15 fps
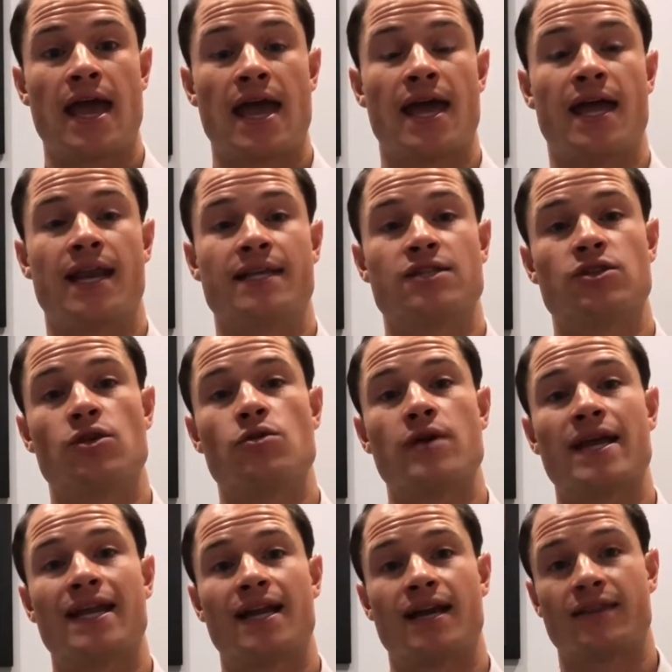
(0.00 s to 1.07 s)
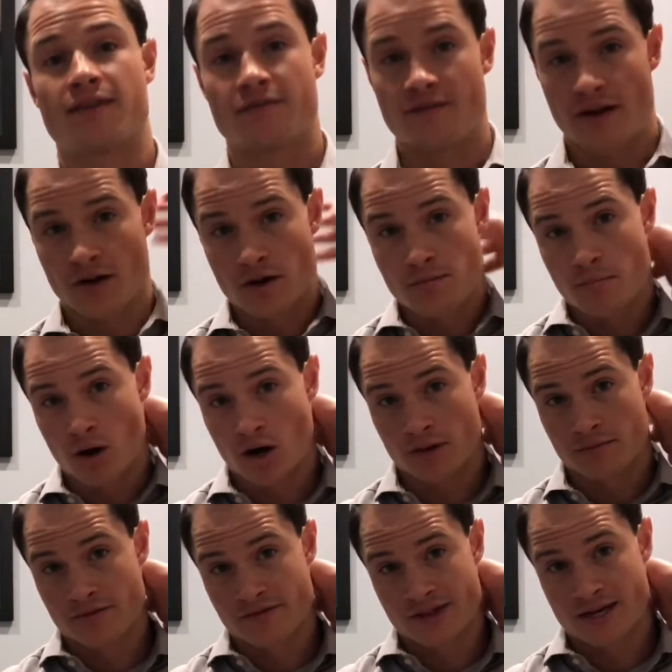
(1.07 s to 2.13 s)
and it's located at the very
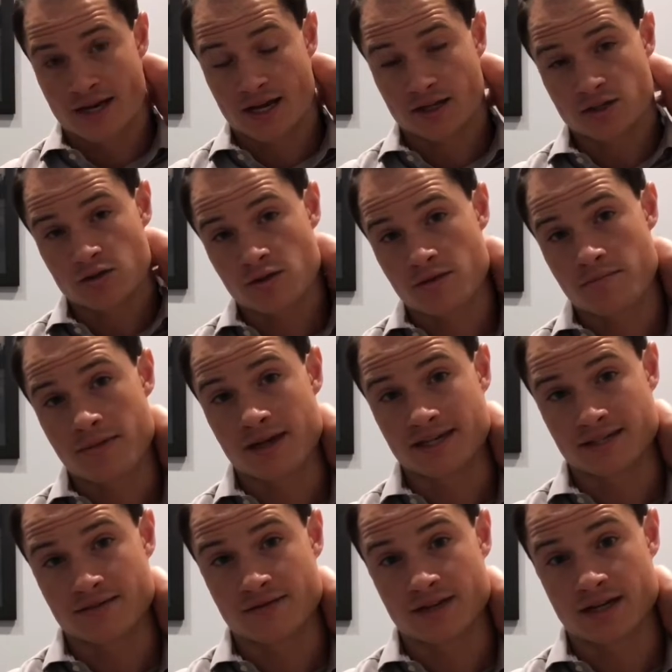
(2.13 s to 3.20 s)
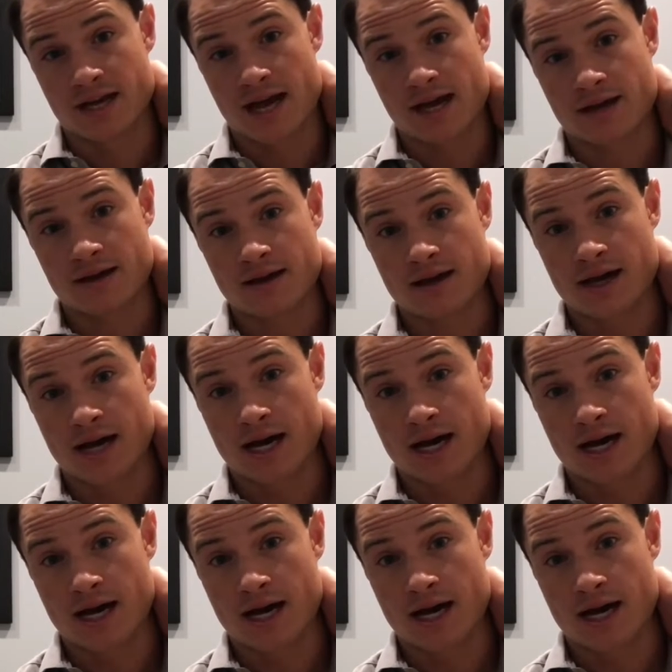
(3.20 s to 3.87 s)
bottom of the neck, so the base of the neck.